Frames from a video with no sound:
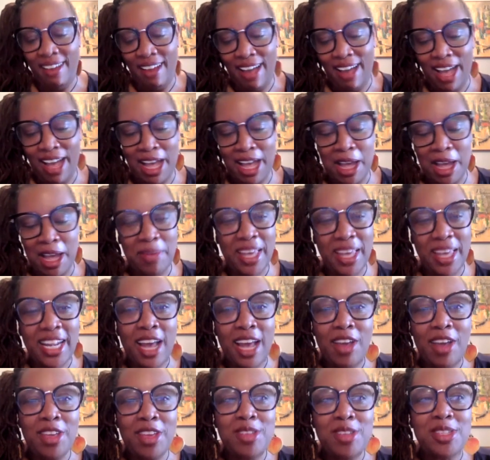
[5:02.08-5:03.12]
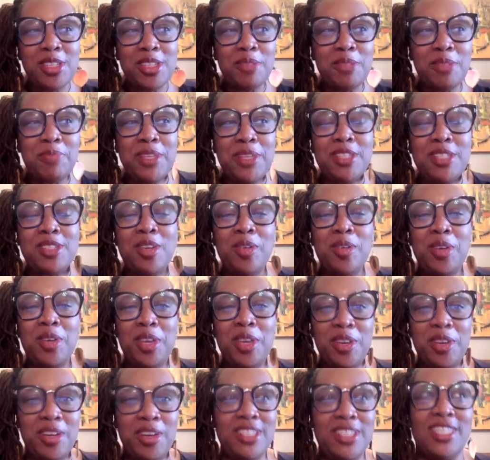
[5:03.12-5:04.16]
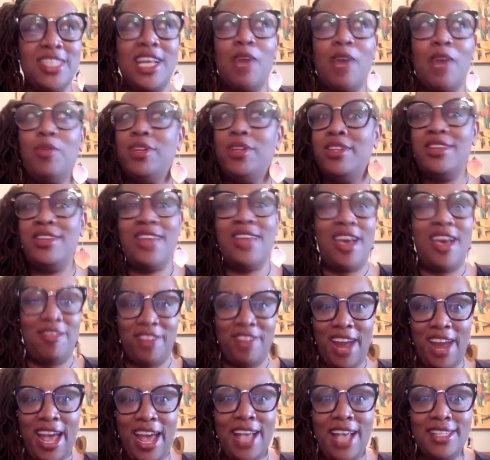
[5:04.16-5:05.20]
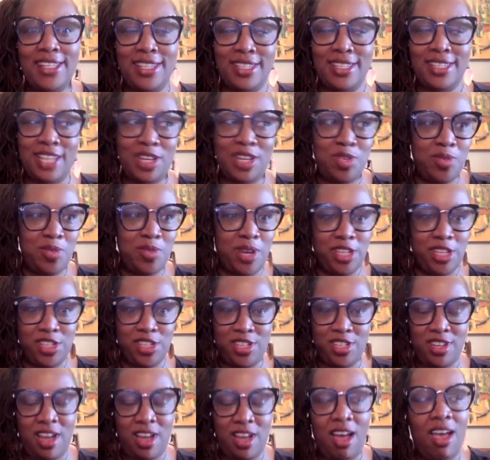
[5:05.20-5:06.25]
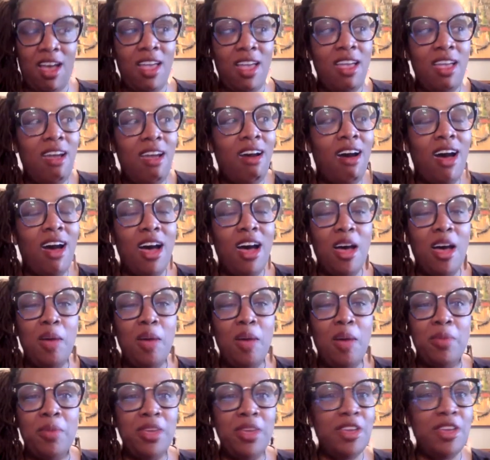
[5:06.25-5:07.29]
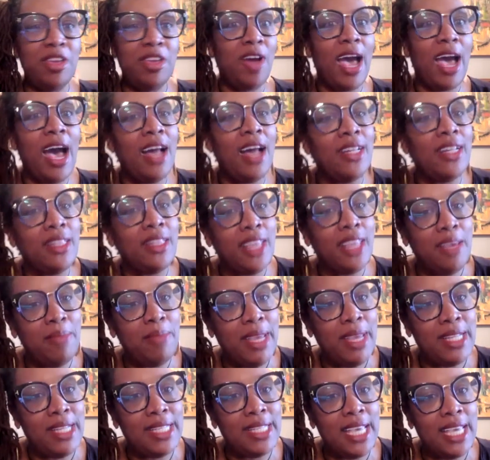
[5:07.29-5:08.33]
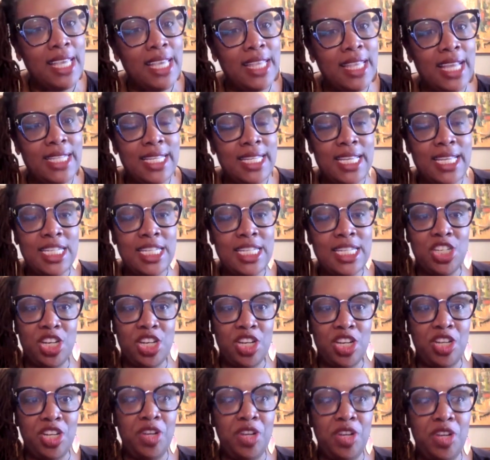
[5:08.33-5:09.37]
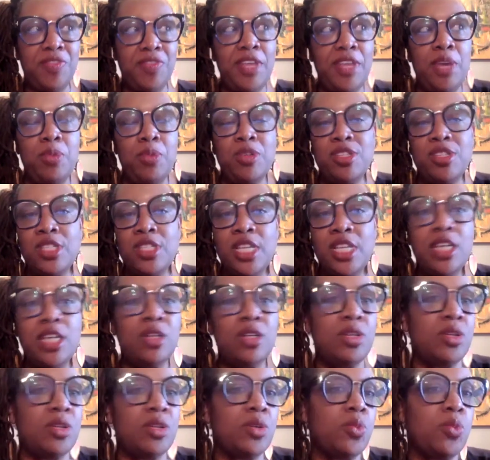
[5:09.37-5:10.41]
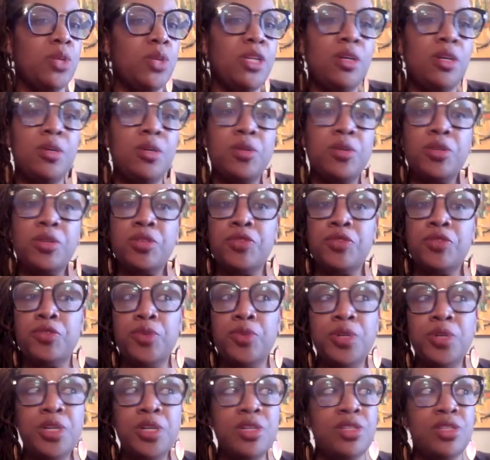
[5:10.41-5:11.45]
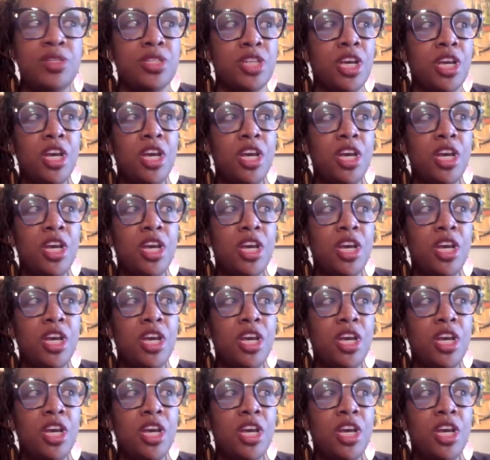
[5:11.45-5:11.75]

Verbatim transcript: Um, and I used to be so curious, and I would never ask because I knew I should not. Um, you know, how did they maintain that tension? You know, if they mm. were single or widowed or divorced,